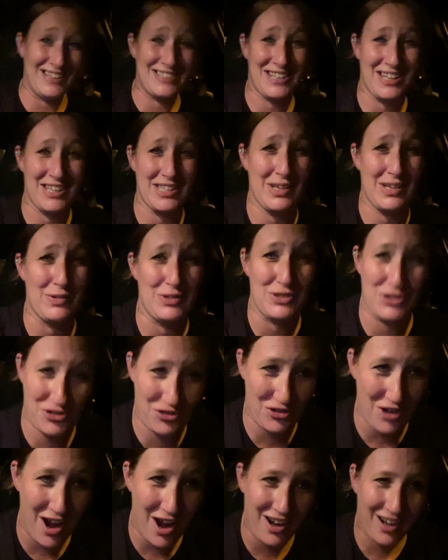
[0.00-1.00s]
because he was
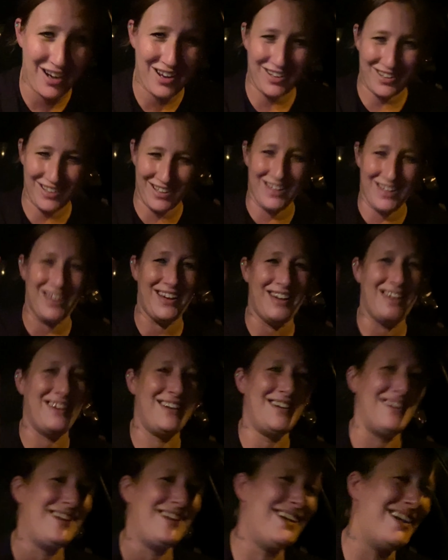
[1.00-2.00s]
drunk.
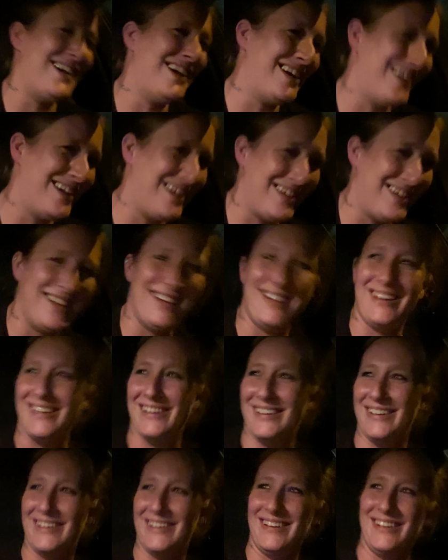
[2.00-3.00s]
Turn
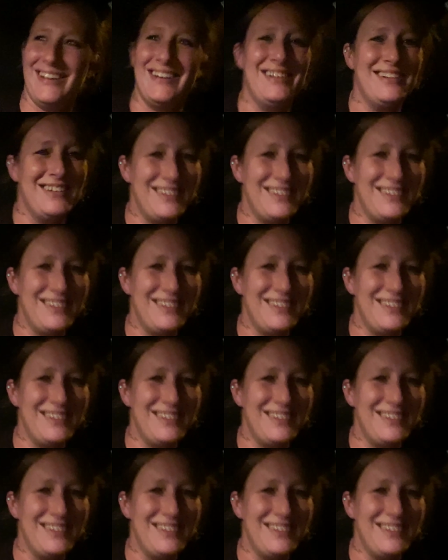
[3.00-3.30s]
right onto